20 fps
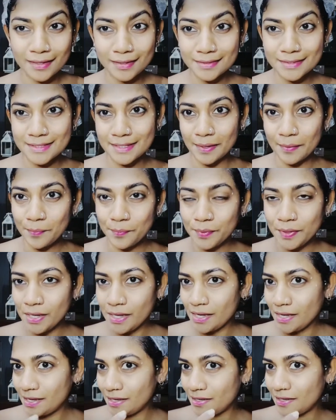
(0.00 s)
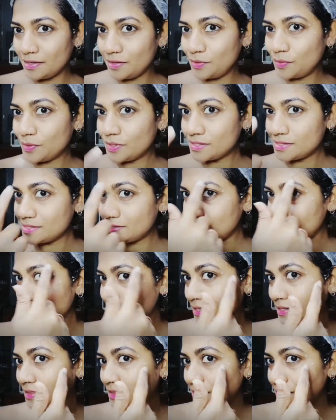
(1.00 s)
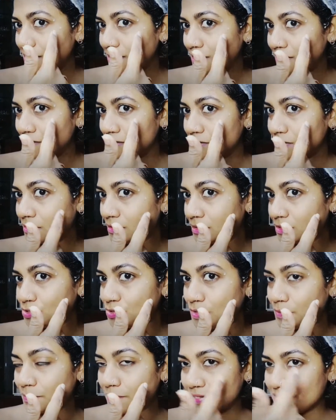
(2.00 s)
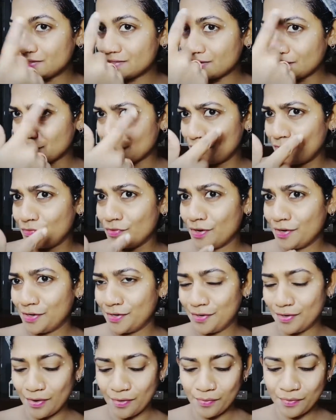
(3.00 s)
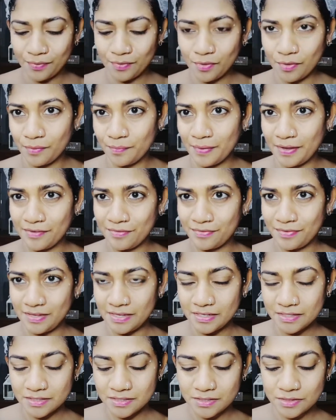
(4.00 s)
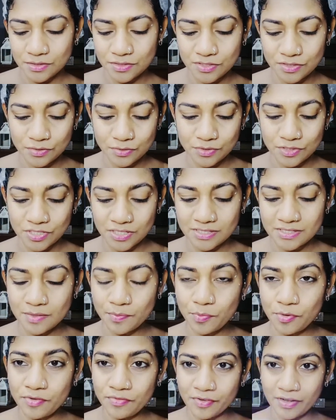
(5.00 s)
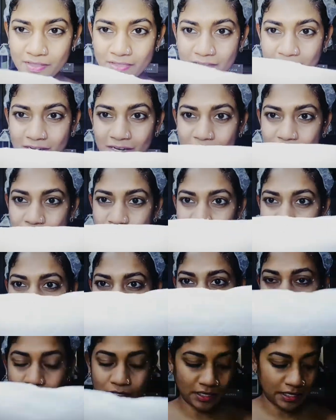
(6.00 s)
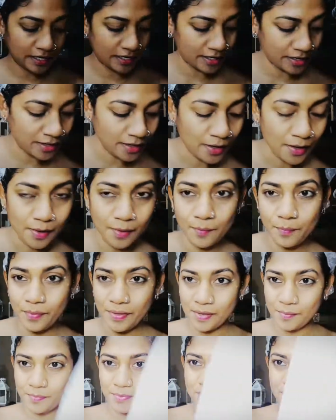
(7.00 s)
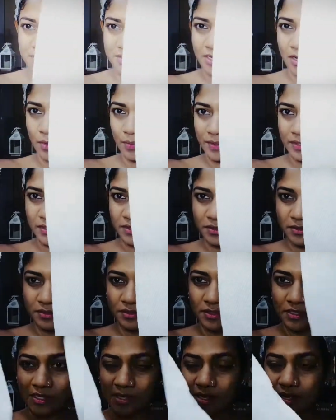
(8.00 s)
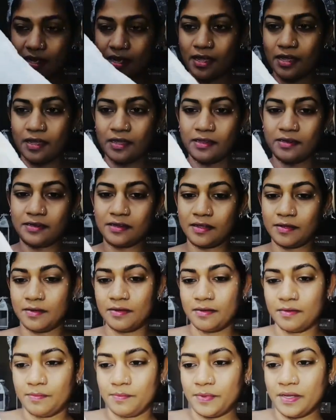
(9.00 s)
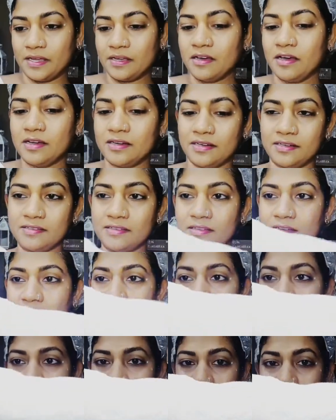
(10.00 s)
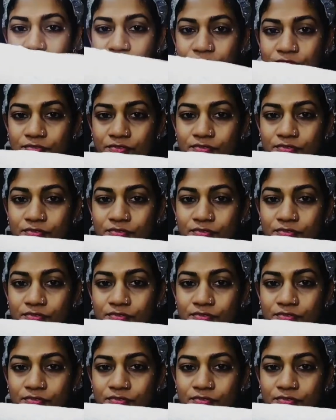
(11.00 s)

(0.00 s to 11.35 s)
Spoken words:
little tip. You can see that the treatment is actually running down on my face. So just to prevent that, I just took a paper towel and I cut it in half